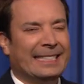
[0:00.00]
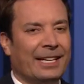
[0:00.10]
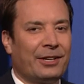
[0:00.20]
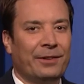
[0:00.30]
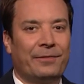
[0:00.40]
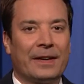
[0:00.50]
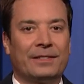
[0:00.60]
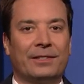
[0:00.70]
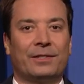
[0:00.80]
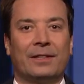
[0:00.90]
They couldn't
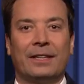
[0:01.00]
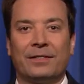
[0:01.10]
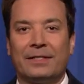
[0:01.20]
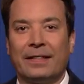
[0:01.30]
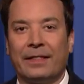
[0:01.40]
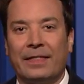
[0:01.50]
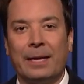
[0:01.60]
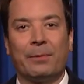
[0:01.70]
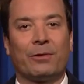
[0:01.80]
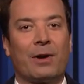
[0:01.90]
fix it, so they just said the
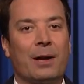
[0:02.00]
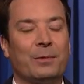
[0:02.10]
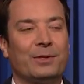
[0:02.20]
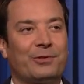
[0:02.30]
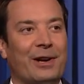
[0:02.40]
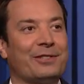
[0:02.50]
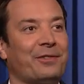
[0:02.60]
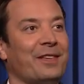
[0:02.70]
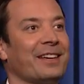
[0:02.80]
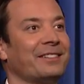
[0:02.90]
theme of the ride was
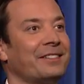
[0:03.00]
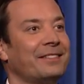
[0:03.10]
Stranger Things.